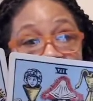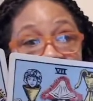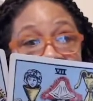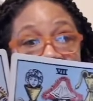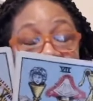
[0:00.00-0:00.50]

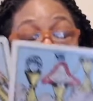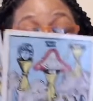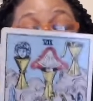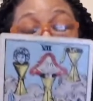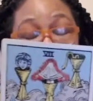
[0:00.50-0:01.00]
with this,
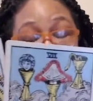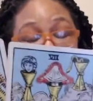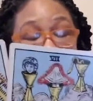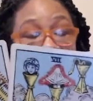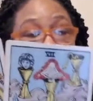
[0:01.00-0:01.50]

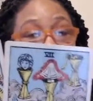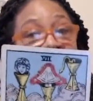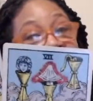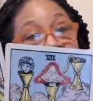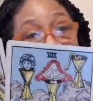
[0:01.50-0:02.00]
returning to this.
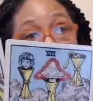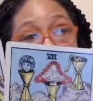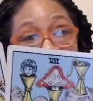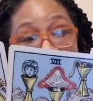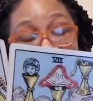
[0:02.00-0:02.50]
This could be a
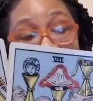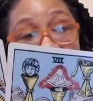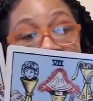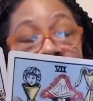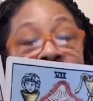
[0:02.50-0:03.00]
friend.
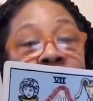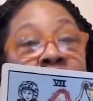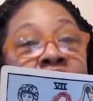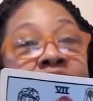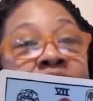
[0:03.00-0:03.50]

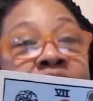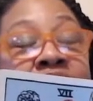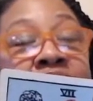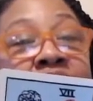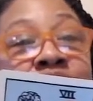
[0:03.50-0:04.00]

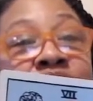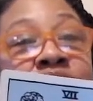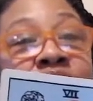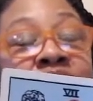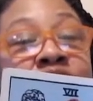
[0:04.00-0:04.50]
And I
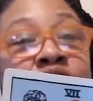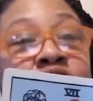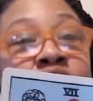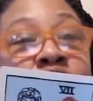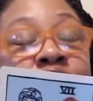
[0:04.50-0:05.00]
feel like
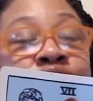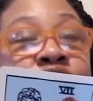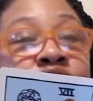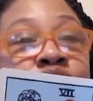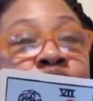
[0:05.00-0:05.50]
you're
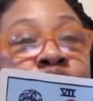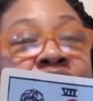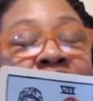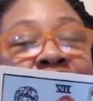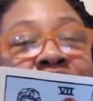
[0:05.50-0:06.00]
confused,
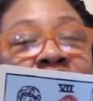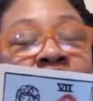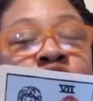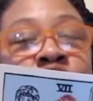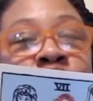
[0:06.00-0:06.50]
and
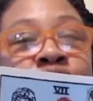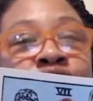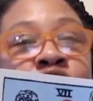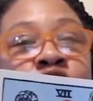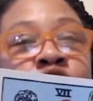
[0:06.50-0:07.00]
you're
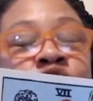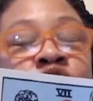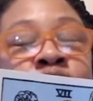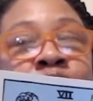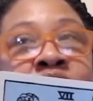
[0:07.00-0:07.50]

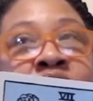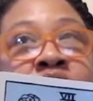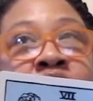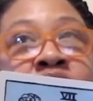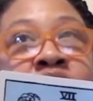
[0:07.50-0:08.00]
confused
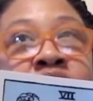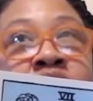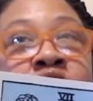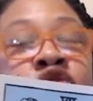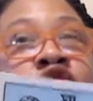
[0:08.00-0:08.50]
because
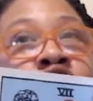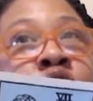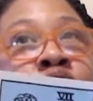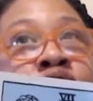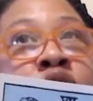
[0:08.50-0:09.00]
you
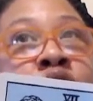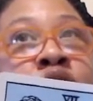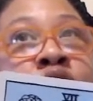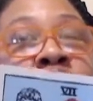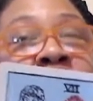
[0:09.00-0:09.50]
don't
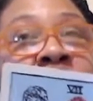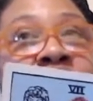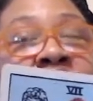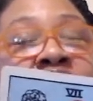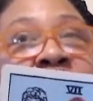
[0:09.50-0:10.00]
know if
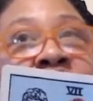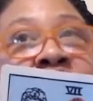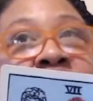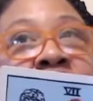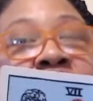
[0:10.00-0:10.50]
this
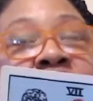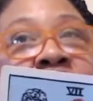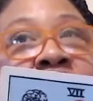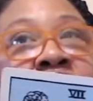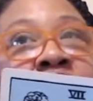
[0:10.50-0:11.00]
is
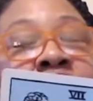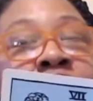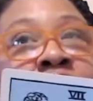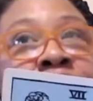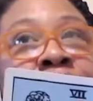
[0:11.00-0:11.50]

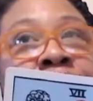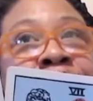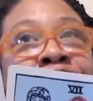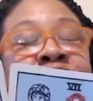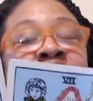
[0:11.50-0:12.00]

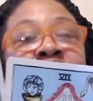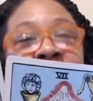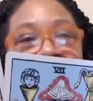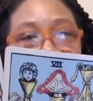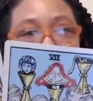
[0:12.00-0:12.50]
a good
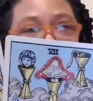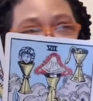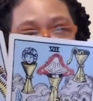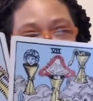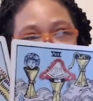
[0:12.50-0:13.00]

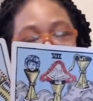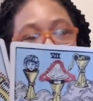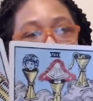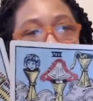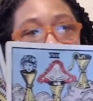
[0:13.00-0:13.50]
idea. That's
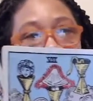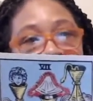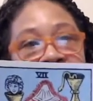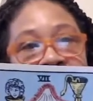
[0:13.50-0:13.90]
what I'm hearing.